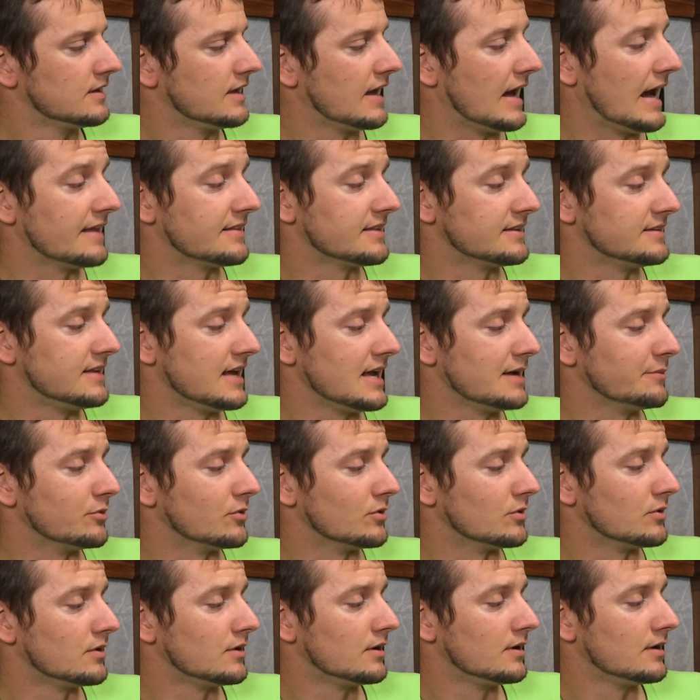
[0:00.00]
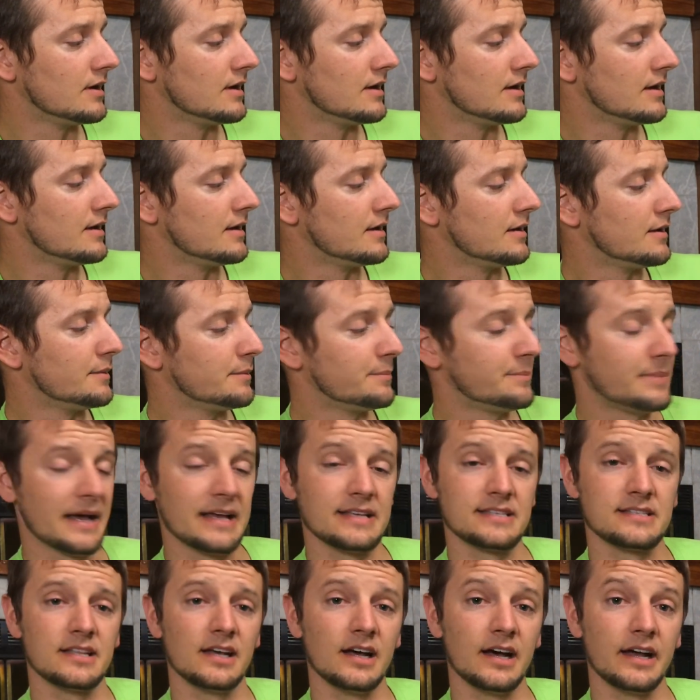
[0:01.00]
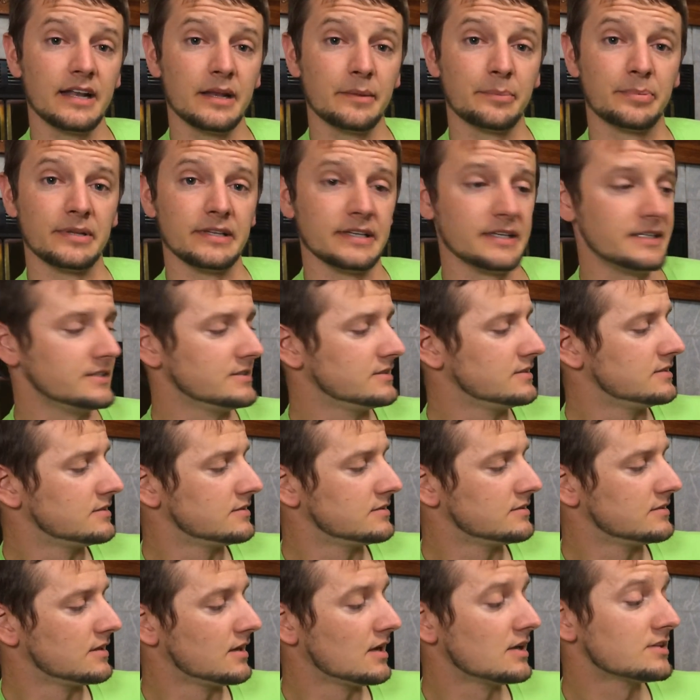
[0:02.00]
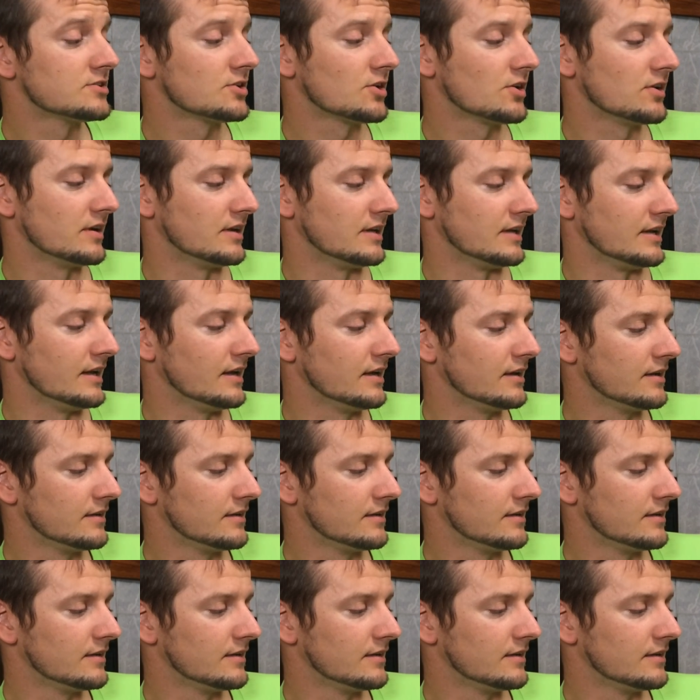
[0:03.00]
At the table. Pass the honey, please. Certainly.